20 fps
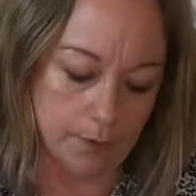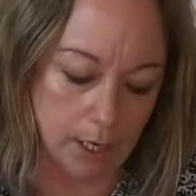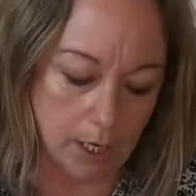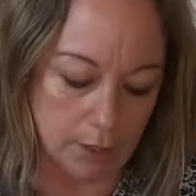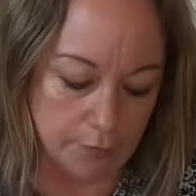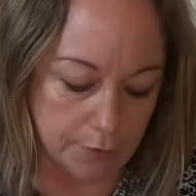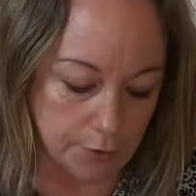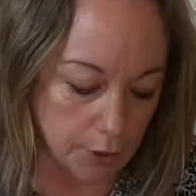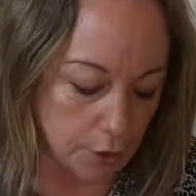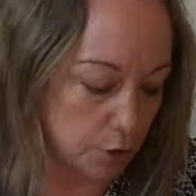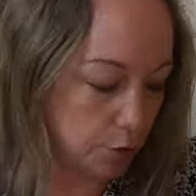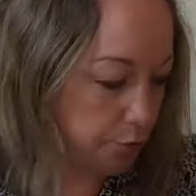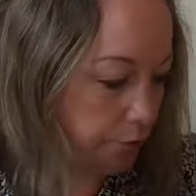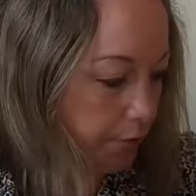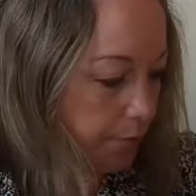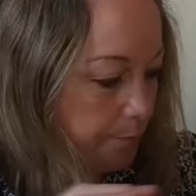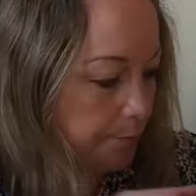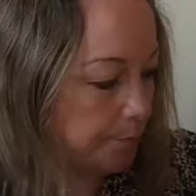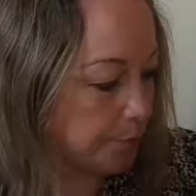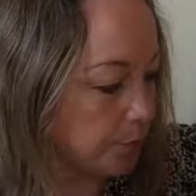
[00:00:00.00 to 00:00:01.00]
half of the
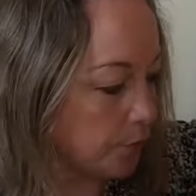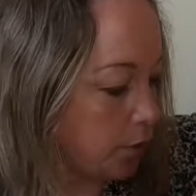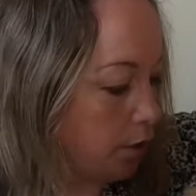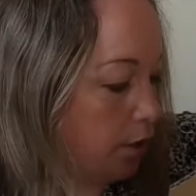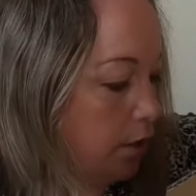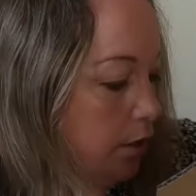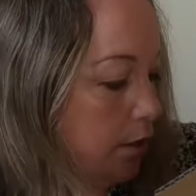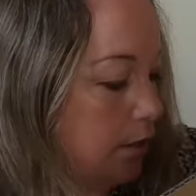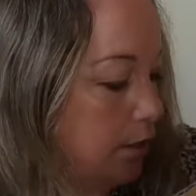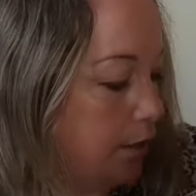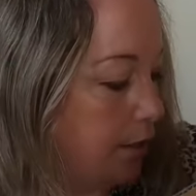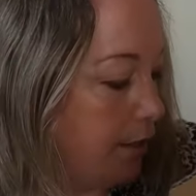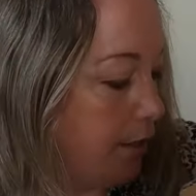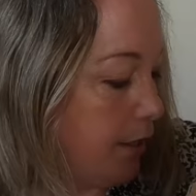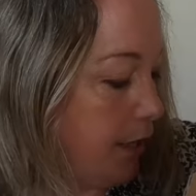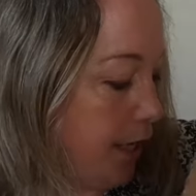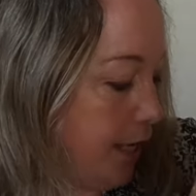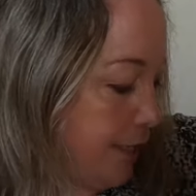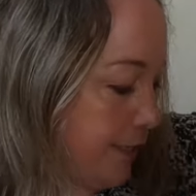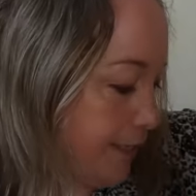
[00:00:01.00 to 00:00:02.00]
Hoover.
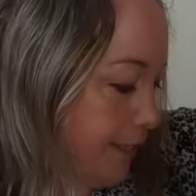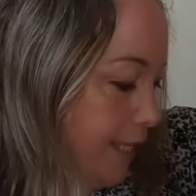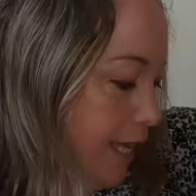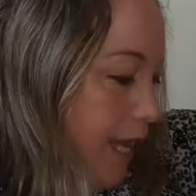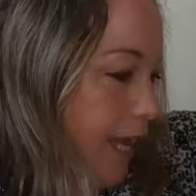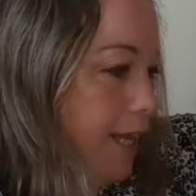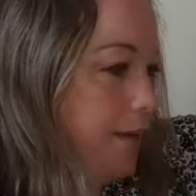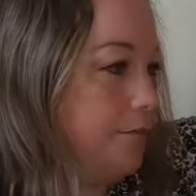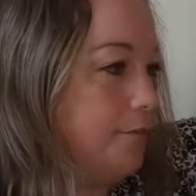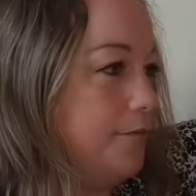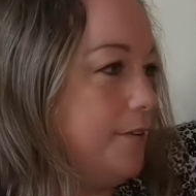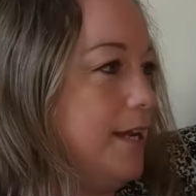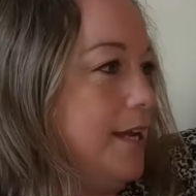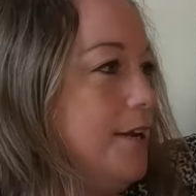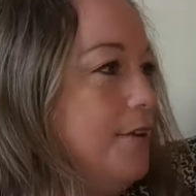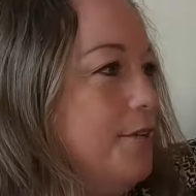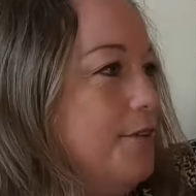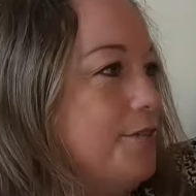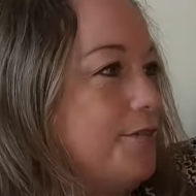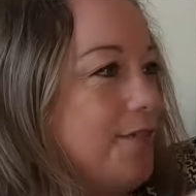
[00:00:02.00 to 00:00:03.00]
It's a Henry
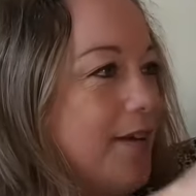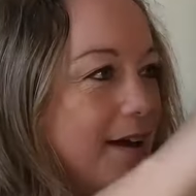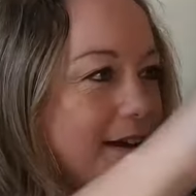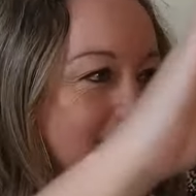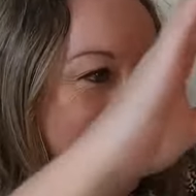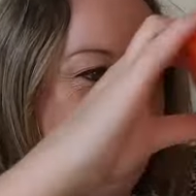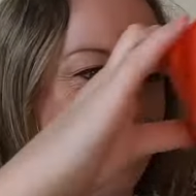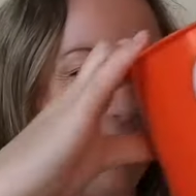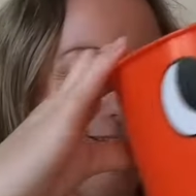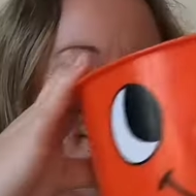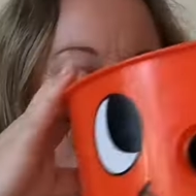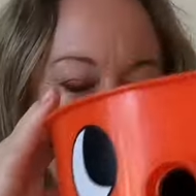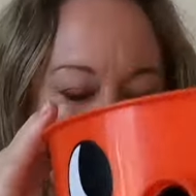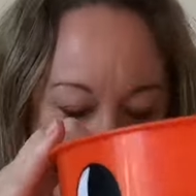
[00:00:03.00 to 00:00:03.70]
Hoover.